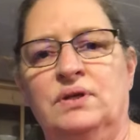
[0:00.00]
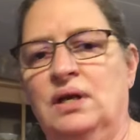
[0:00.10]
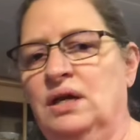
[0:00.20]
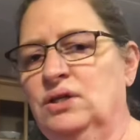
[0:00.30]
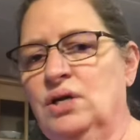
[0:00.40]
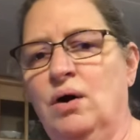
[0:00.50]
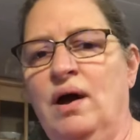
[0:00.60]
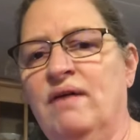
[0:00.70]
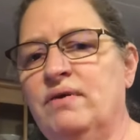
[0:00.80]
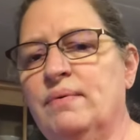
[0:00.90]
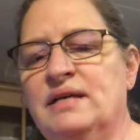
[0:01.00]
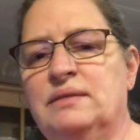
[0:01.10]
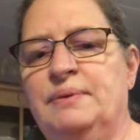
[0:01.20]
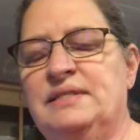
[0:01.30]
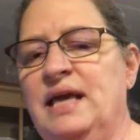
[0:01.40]
And every
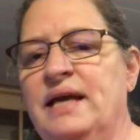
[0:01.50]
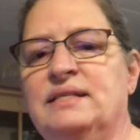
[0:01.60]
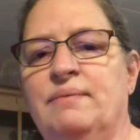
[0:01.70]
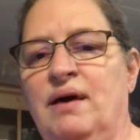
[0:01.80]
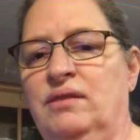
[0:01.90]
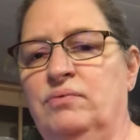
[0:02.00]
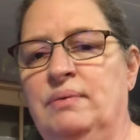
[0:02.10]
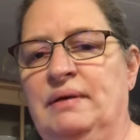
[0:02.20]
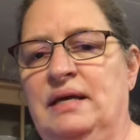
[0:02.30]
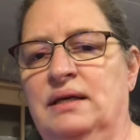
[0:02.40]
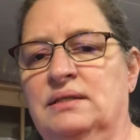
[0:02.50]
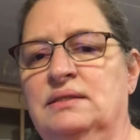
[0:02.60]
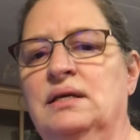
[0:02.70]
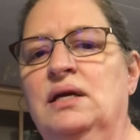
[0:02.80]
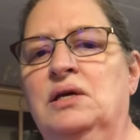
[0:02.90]
recipe takes about 3 bananas.